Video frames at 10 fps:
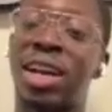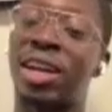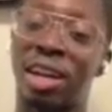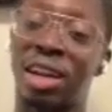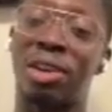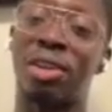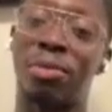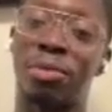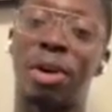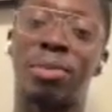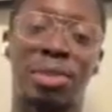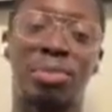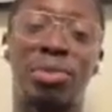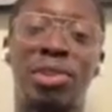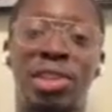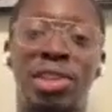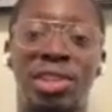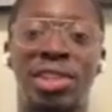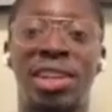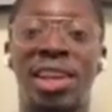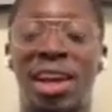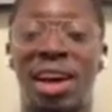I gotta give you props. I appreciate you.